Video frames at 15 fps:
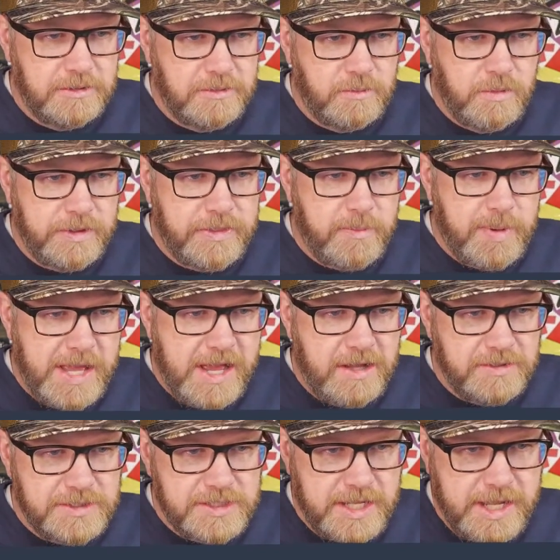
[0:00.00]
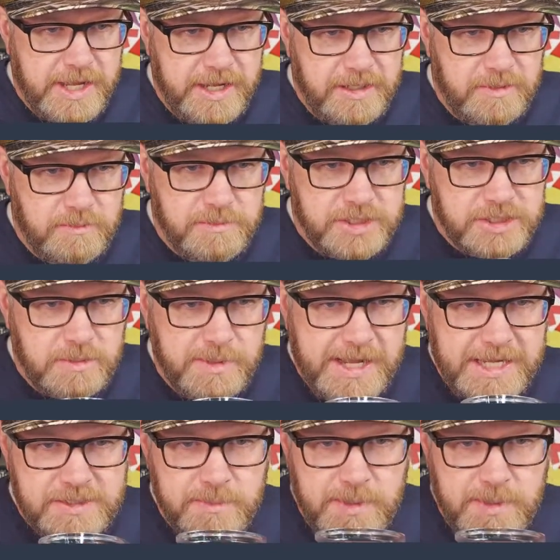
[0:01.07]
with the pound sign, Mr. Bass